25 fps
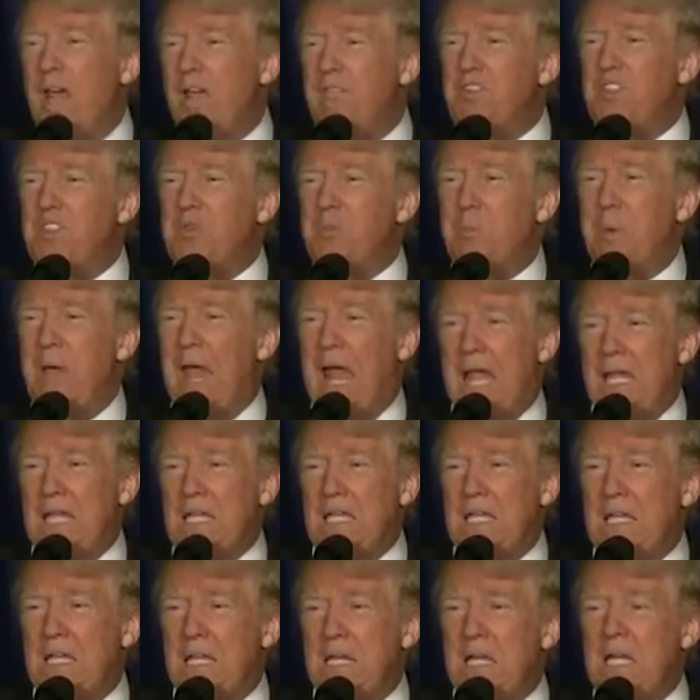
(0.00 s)
have
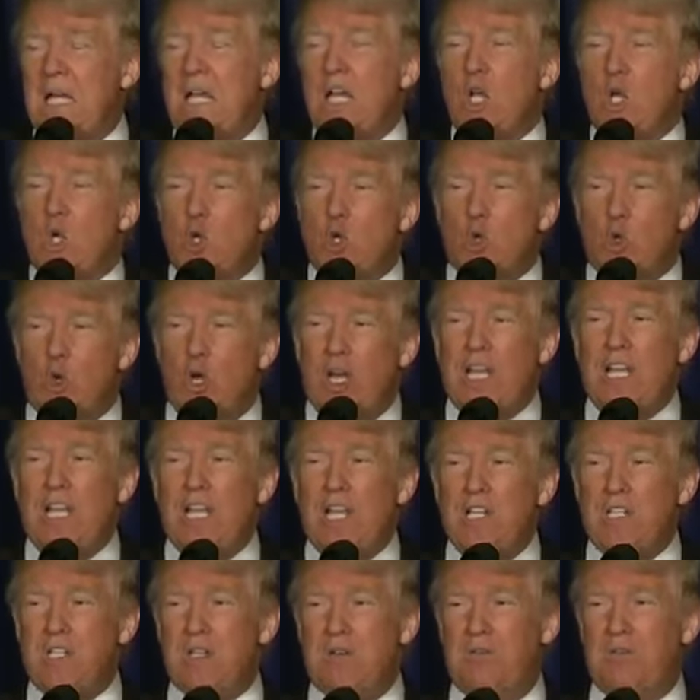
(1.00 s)
spent
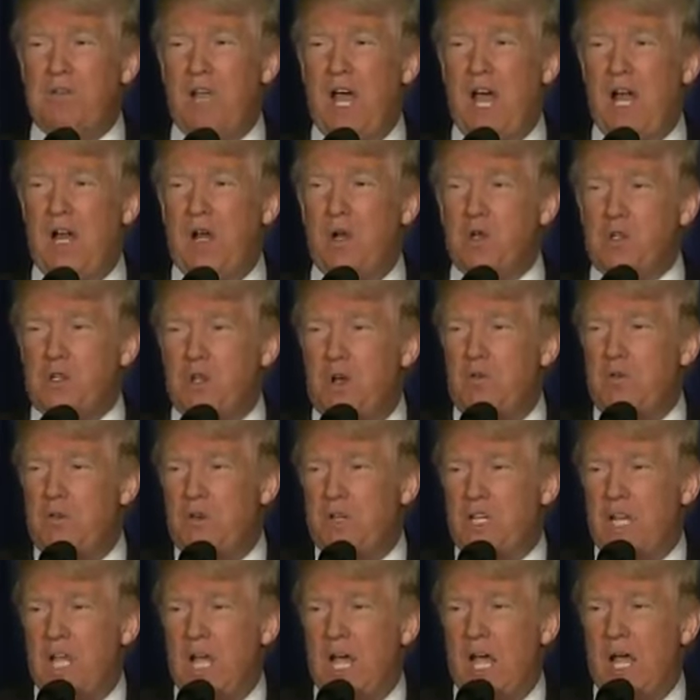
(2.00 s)
trillions of dollars over
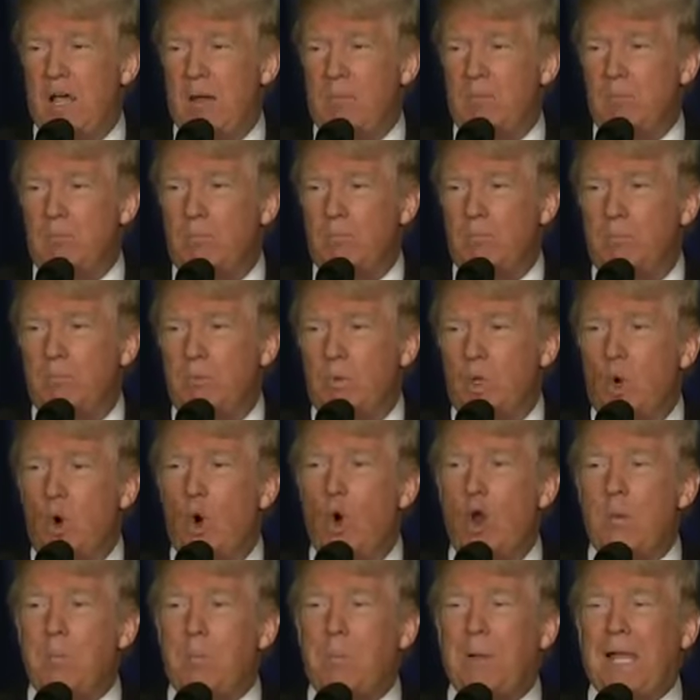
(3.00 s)
time
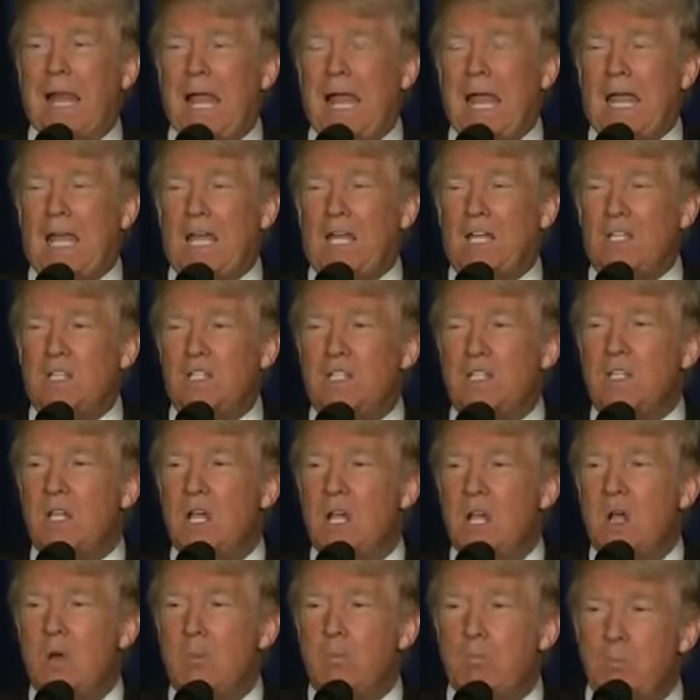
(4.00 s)
on planes,
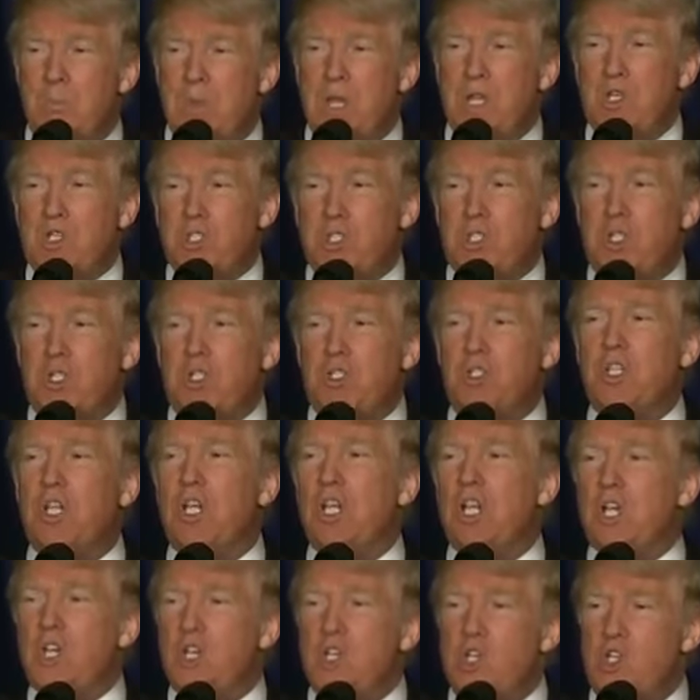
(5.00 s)
missiles,
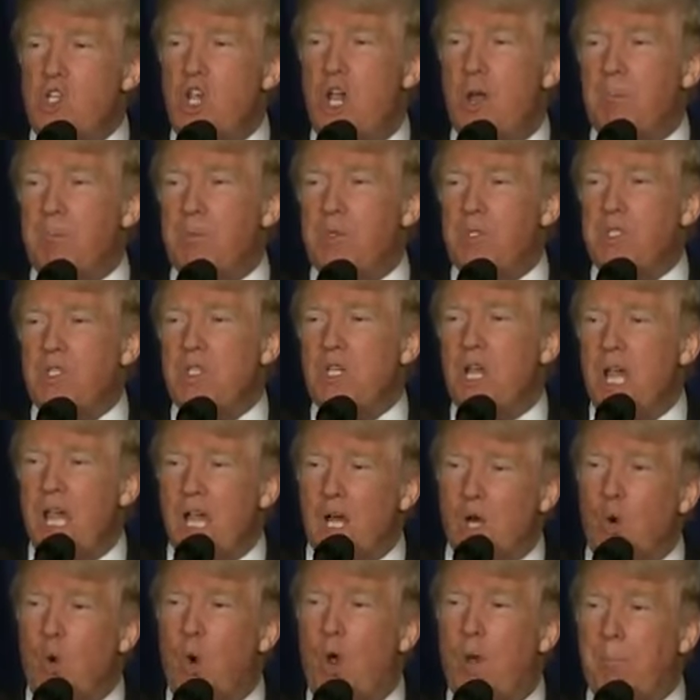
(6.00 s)
ships,
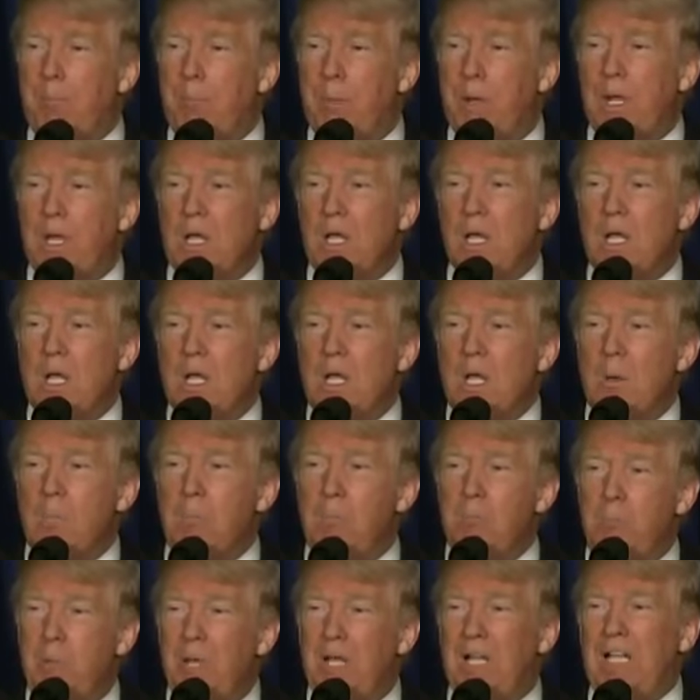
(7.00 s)
equipment,
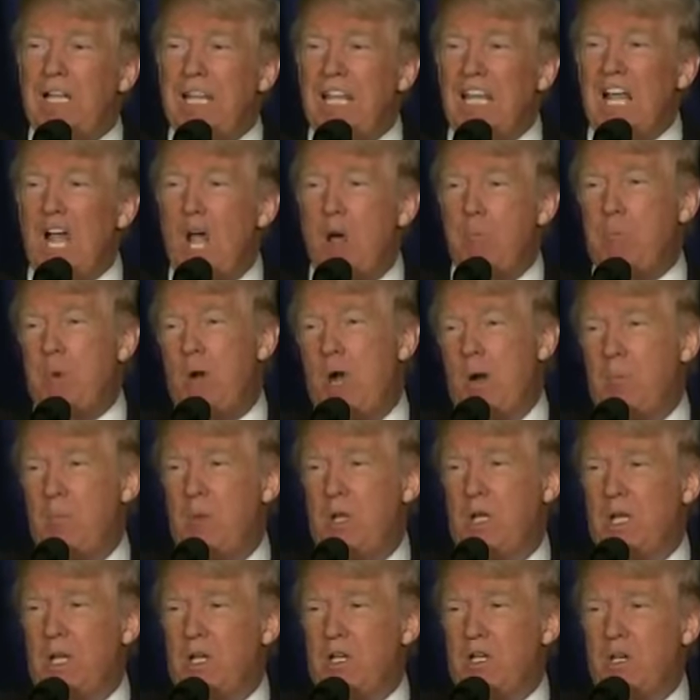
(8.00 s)
building up our
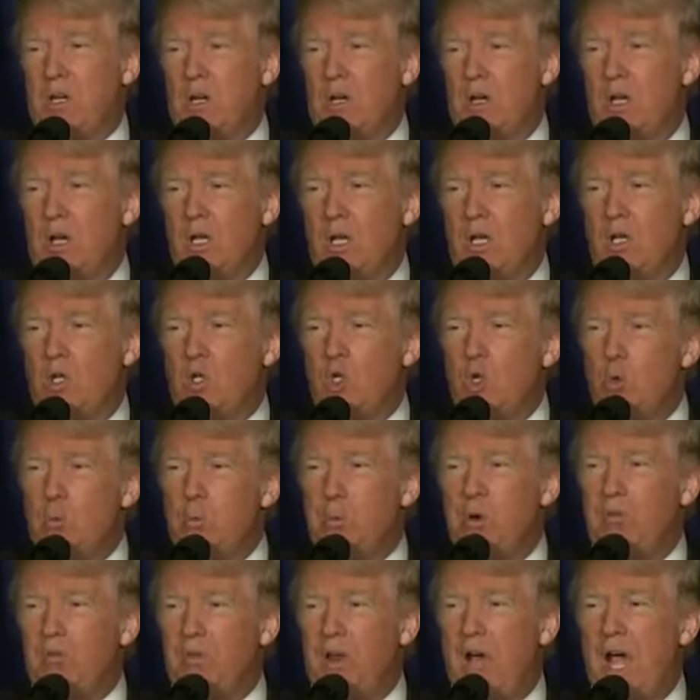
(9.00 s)
military, to
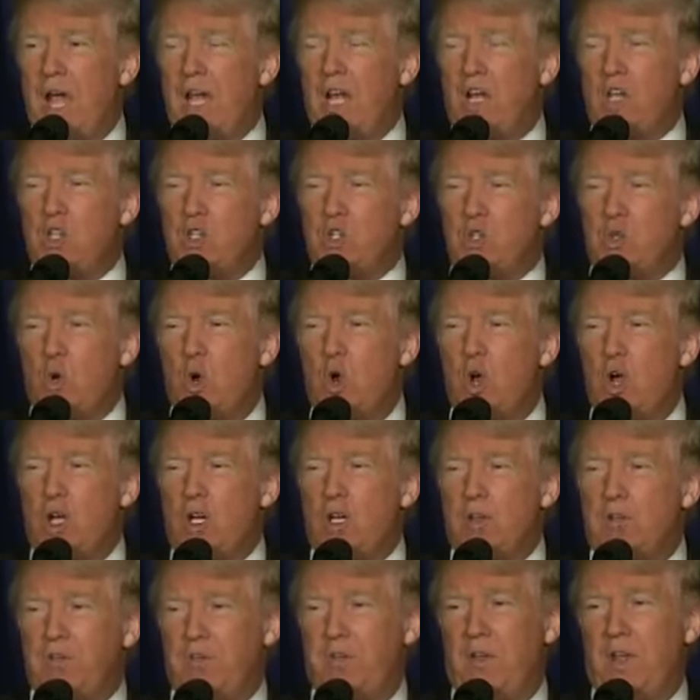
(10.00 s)
provide a strong
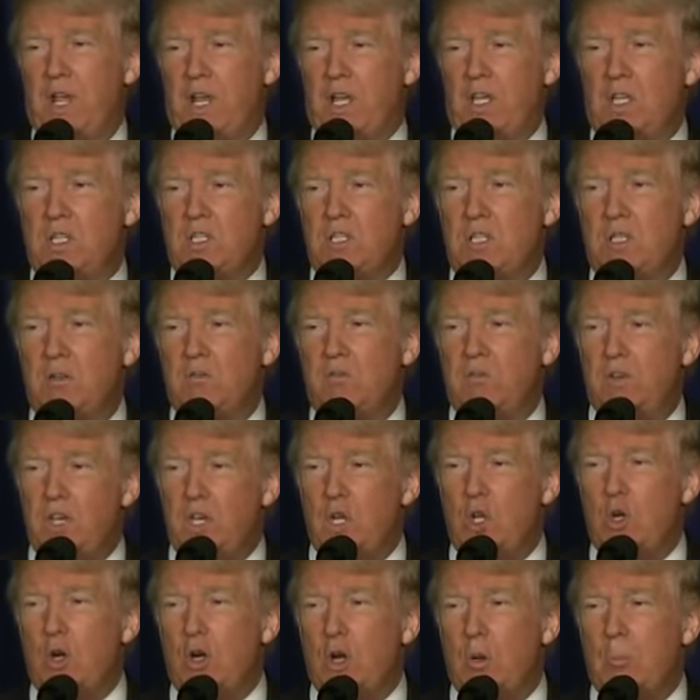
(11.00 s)
defense for
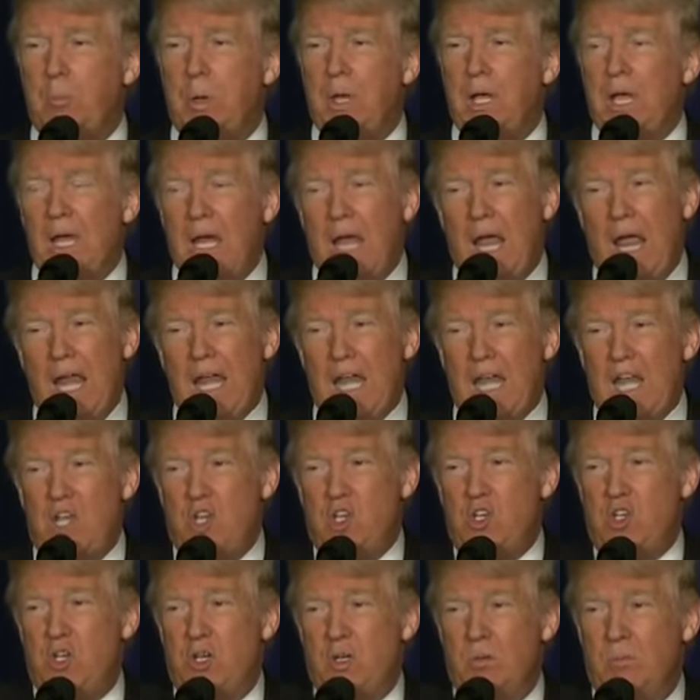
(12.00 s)
Europe and
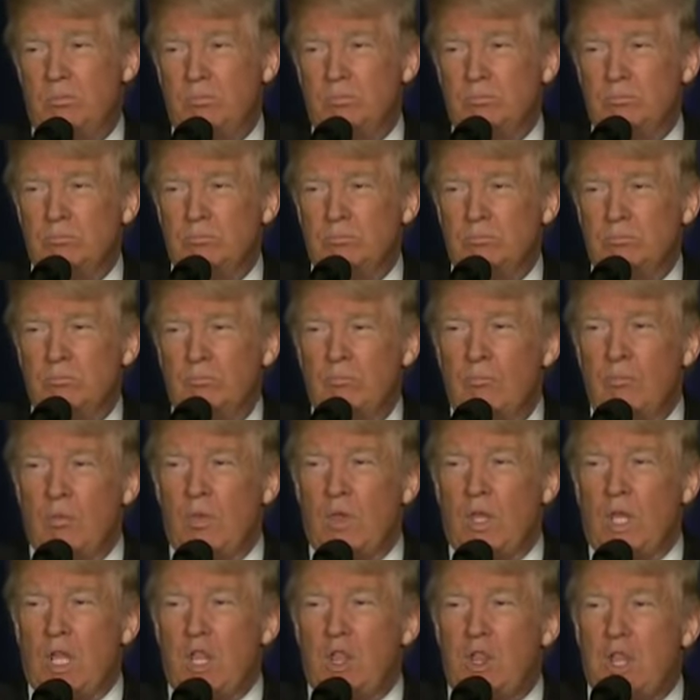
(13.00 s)
Asia.
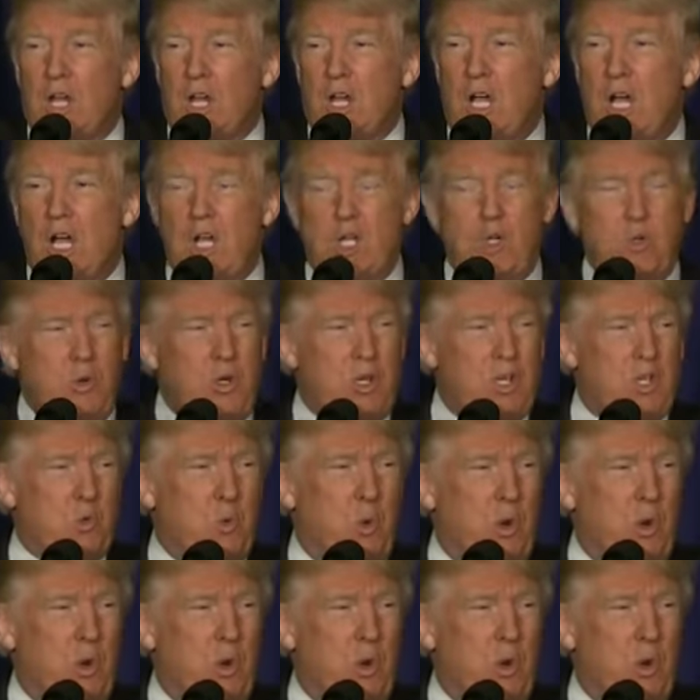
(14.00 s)
The countries